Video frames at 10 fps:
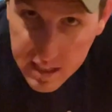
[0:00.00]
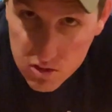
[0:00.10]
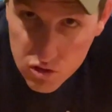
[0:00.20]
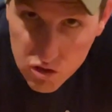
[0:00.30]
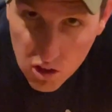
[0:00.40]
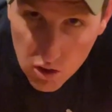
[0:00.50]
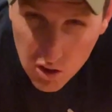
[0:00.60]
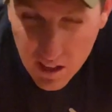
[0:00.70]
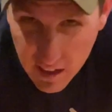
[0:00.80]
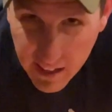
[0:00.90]

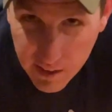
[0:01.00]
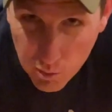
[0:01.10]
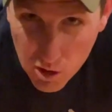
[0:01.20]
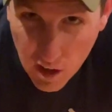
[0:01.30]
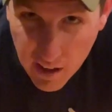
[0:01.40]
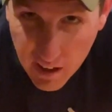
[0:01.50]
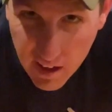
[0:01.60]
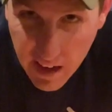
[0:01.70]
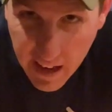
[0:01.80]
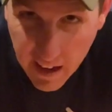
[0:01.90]
So again, we'll cut it
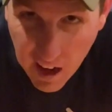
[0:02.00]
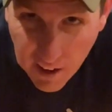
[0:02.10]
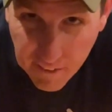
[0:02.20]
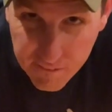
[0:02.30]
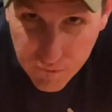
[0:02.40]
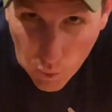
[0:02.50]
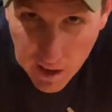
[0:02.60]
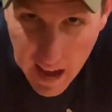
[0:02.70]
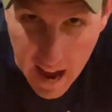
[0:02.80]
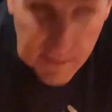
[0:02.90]
at 104.5.